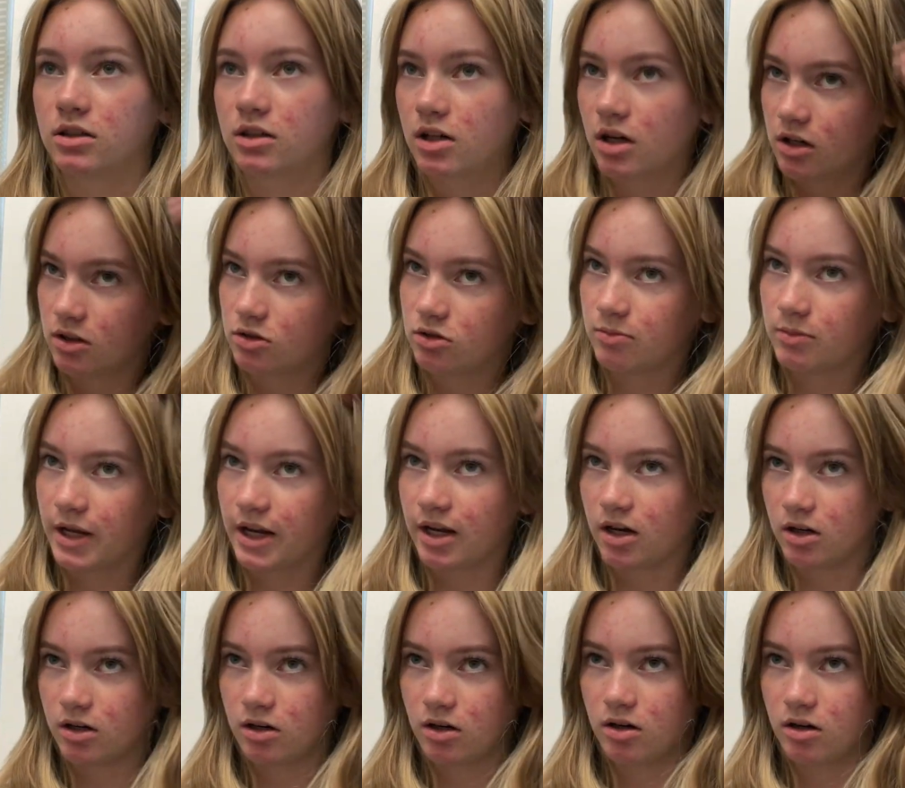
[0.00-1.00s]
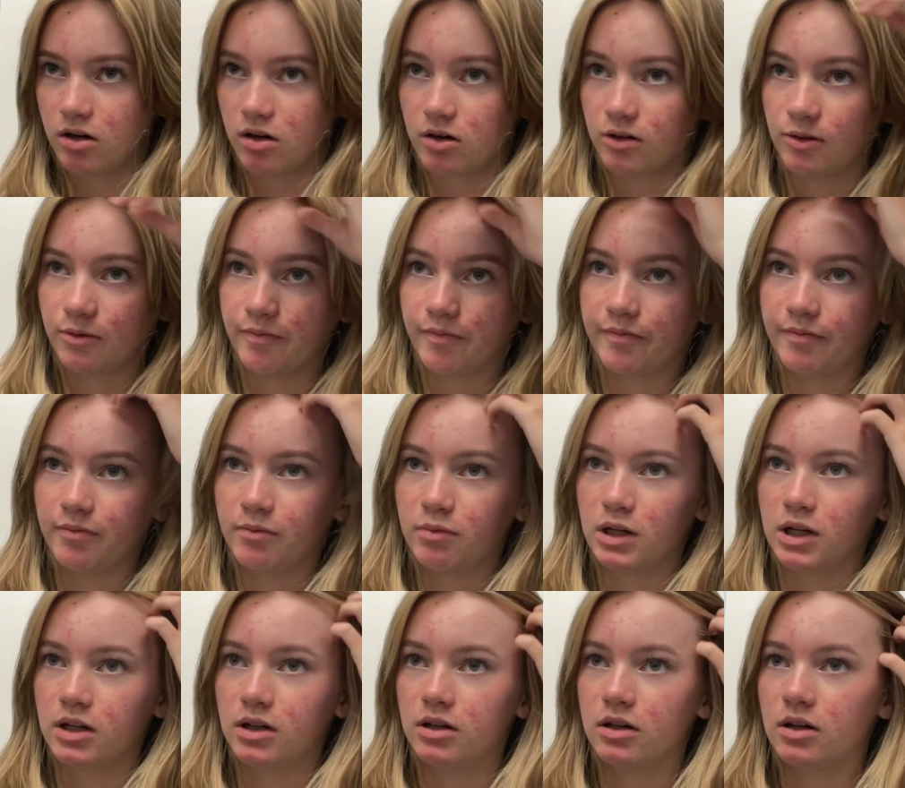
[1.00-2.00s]
gotta do my hair,
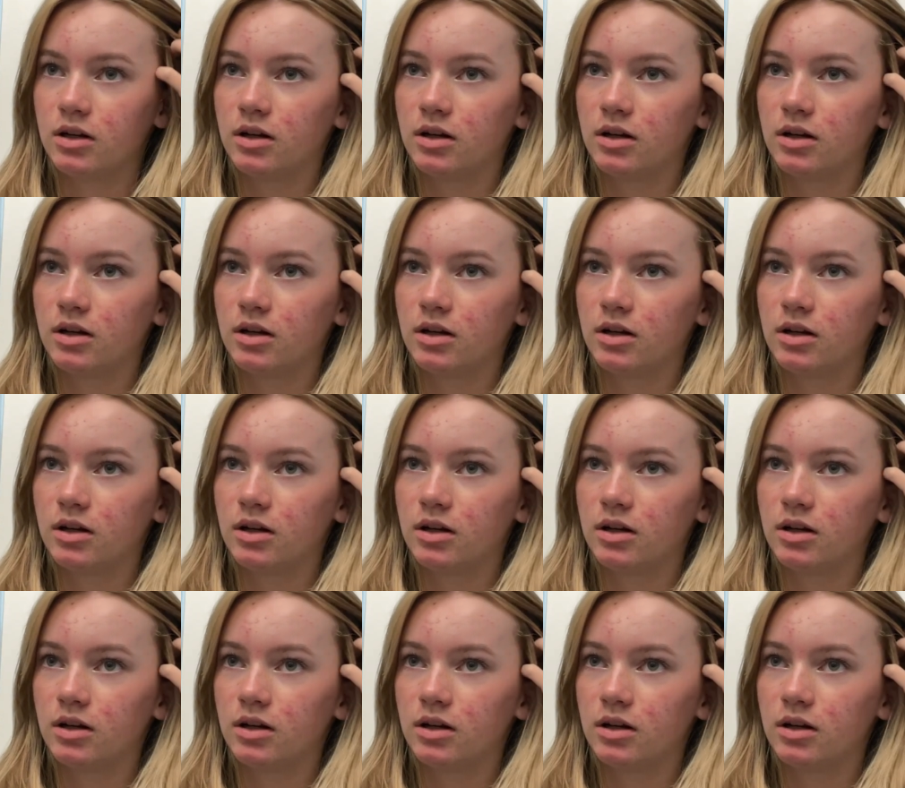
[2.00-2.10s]
but